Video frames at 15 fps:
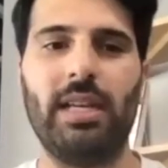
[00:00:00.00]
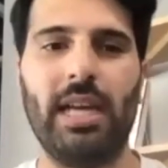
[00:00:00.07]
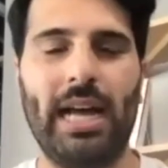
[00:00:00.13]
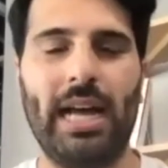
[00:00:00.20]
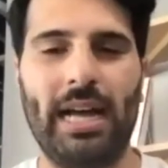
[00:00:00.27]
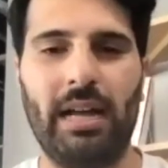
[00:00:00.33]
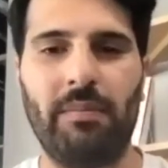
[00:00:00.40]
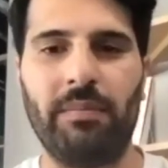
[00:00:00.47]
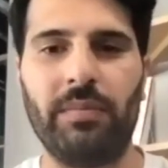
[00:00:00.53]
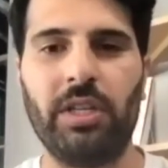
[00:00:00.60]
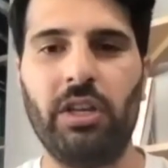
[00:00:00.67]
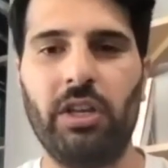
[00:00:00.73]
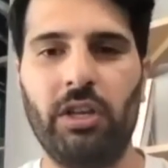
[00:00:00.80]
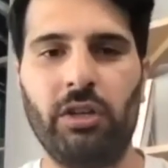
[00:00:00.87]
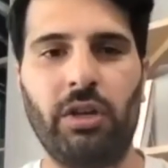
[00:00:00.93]

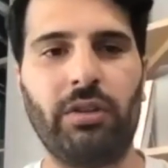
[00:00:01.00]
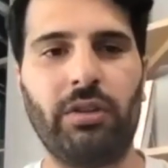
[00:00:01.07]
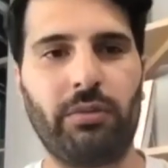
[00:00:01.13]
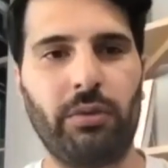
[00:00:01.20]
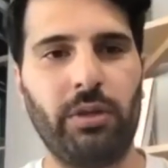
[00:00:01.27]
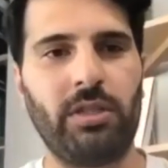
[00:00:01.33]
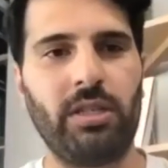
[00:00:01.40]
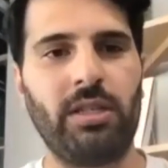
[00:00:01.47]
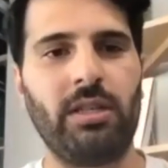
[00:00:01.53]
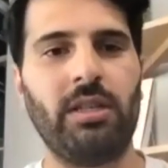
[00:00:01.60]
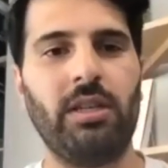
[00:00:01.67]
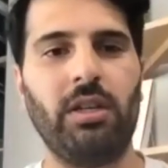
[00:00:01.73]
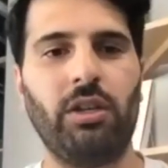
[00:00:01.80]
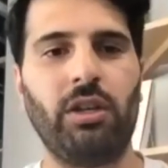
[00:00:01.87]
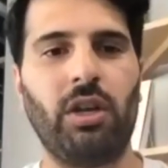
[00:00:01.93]
You know, through to,
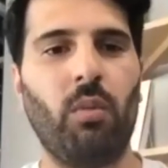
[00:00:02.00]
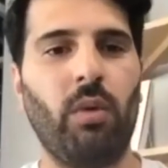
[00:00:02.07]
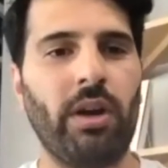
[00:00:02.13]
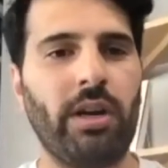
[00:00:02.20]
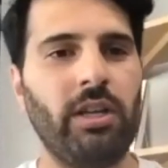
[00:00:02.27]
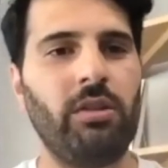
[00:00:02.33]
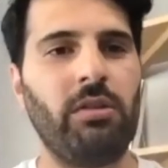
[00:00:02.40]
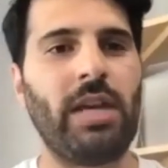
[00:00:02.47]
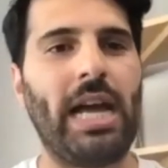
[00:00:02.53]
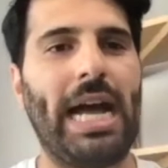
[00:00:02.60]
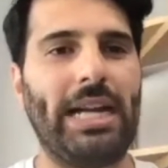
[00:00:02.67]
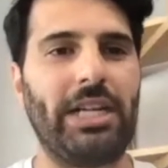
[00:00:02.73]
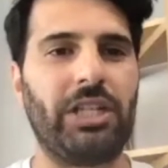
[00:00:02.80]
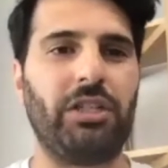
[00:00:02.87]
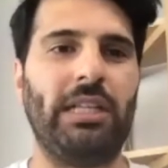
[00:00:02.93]
you know, what are you
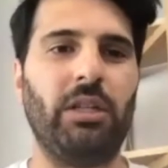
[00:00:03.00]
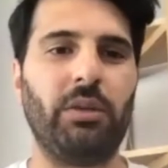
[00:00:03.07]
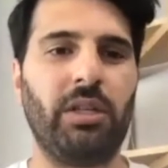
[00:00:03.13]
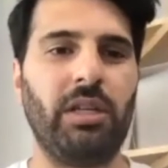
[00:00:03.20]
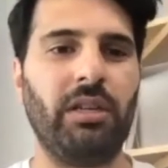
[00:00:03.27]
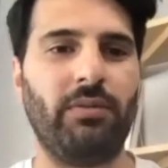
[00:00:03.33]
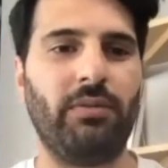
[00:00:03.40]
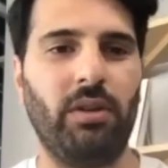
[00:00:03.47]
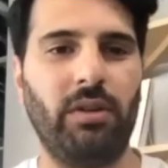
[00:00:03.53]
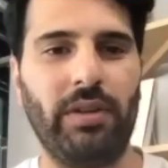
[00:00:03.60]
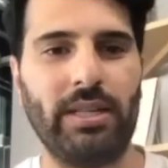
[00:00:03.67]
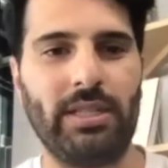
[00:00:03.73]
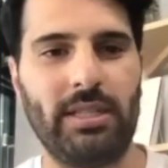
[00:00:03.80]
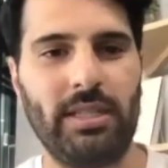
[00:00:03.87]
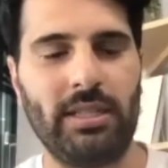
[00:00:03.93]
actually looking for
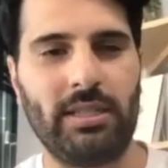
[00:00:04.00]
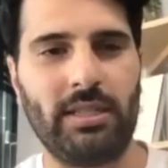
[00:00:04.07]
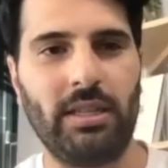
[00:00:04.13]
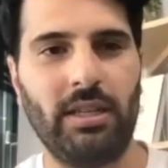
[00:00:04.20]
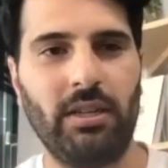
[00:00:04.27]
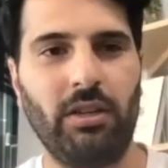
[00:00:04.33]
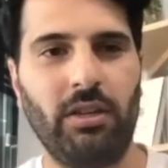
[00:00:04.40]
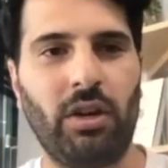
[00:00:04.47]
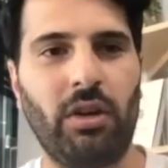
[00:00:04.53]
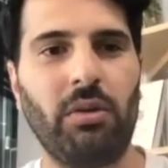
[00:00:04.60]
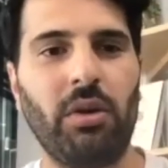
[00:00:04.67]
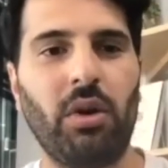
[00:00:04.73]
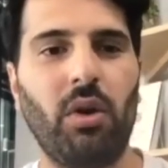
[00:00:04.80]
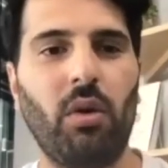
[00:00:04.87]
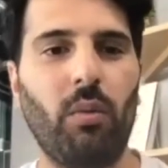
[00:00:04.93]
versus, you know,
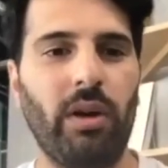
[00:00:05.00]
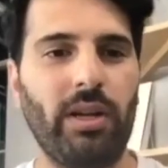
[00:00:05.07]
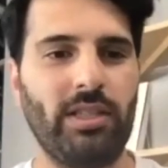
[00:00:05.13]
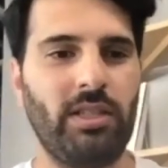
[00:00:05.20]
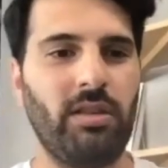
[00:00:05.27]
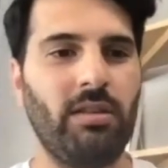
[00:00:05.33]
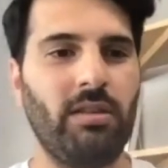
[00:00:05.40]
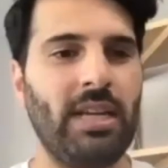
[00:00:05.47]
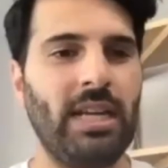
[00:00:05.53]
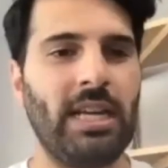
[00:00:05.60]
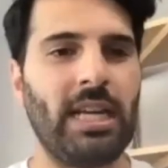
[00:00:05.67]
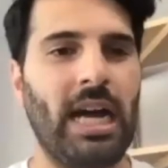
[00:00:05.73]
what do you need?